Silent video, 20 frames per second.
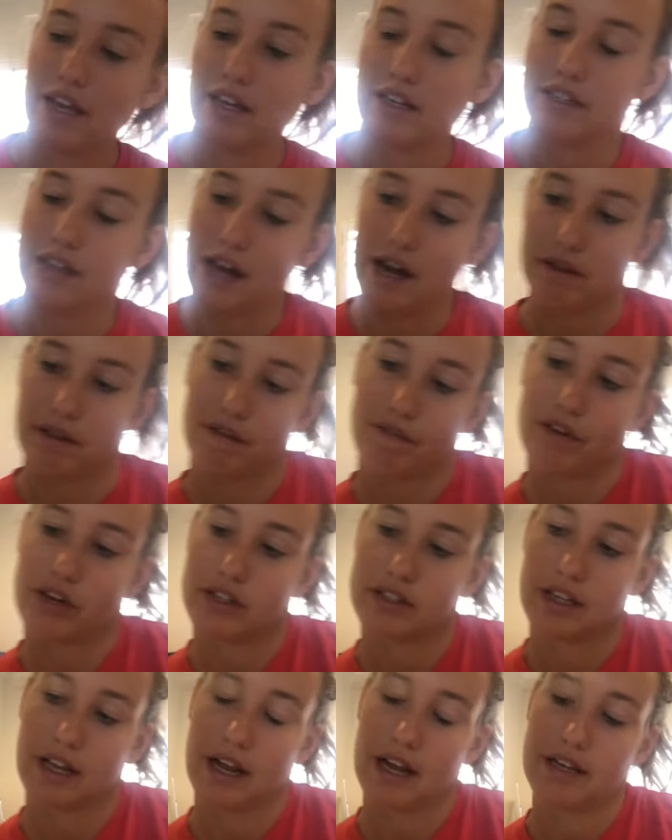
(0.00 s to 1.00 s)
it down. The
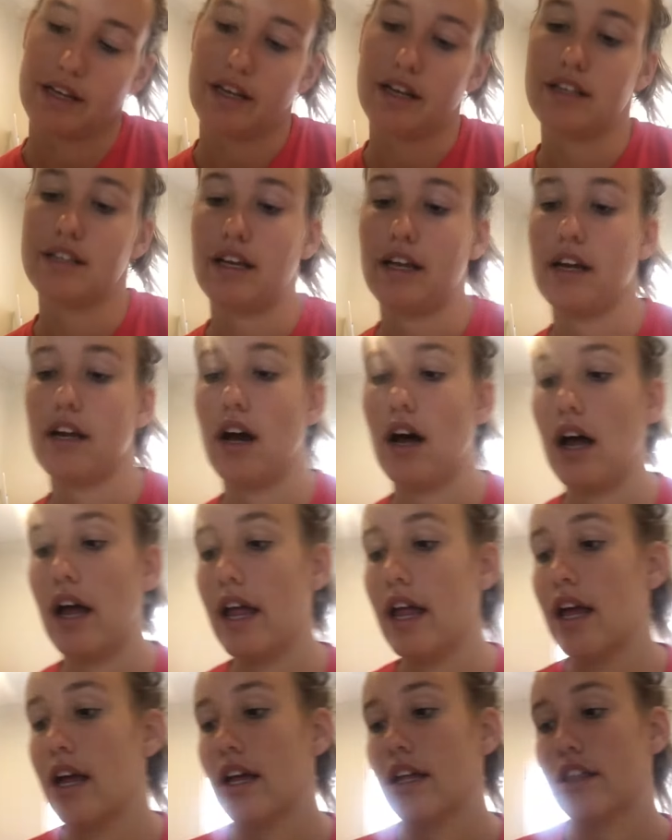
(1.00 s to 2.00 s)
first thing I did is I
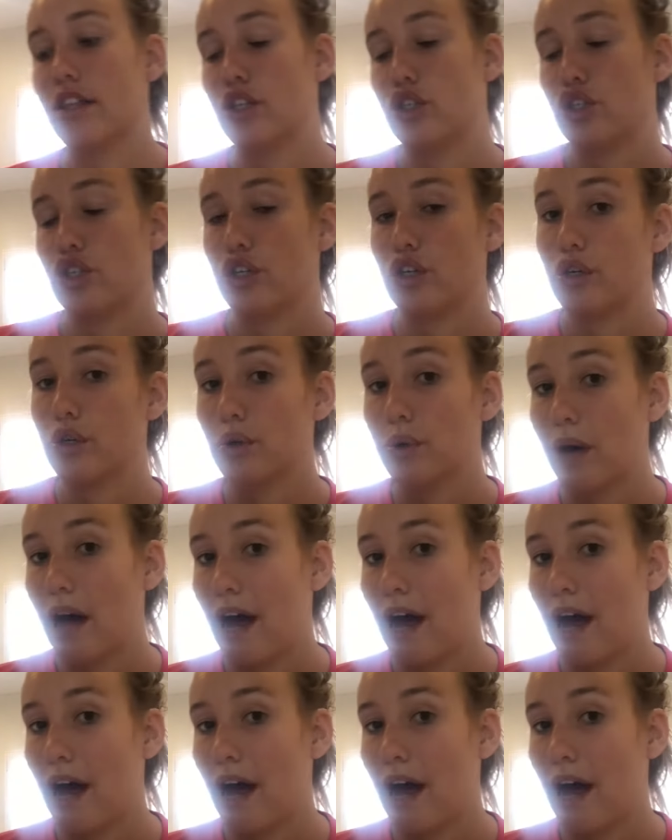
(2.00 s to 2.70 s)
got the 2